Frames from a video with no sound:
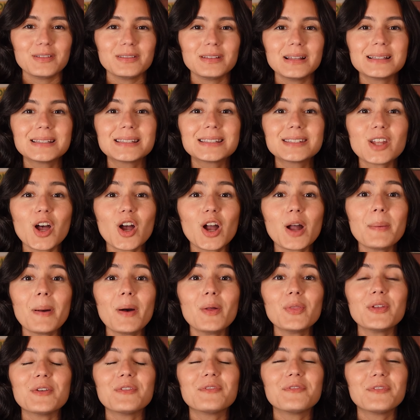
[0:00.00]
let's talk
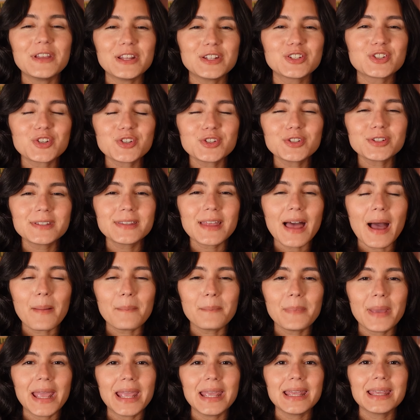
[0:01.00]
about the features that
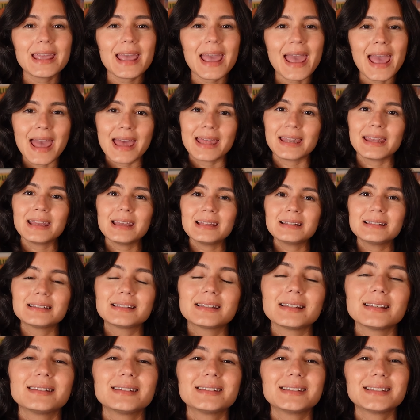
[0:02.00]
make
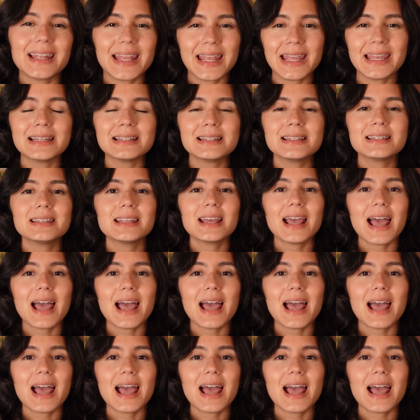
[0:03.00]
Edits stand